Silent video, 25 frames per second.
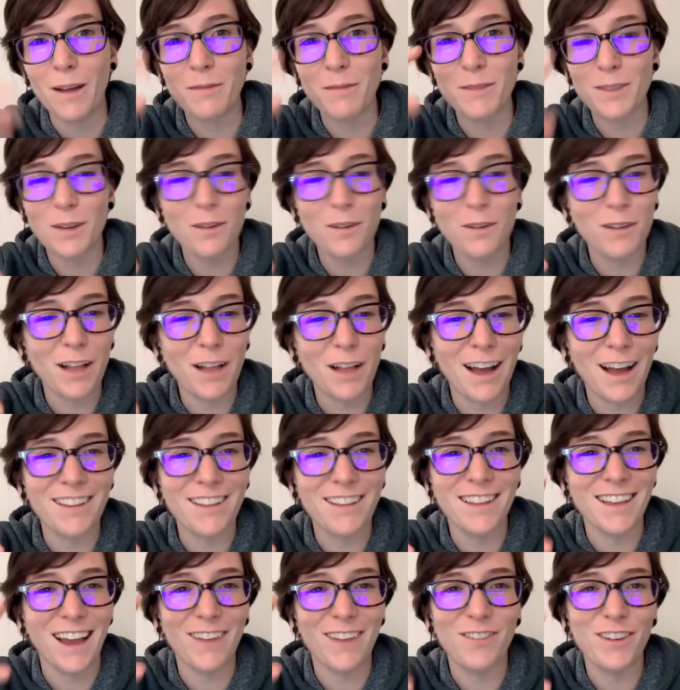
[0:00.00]
I'm so
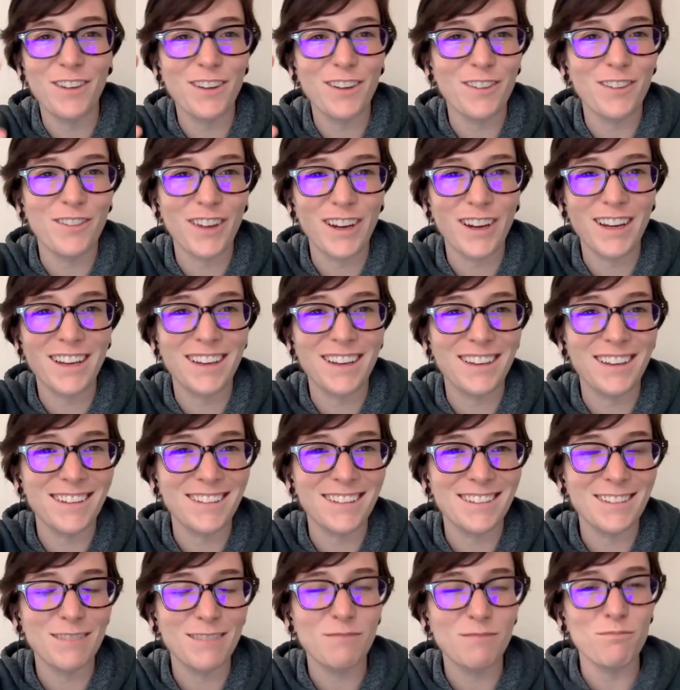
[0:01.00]
glad that I feel very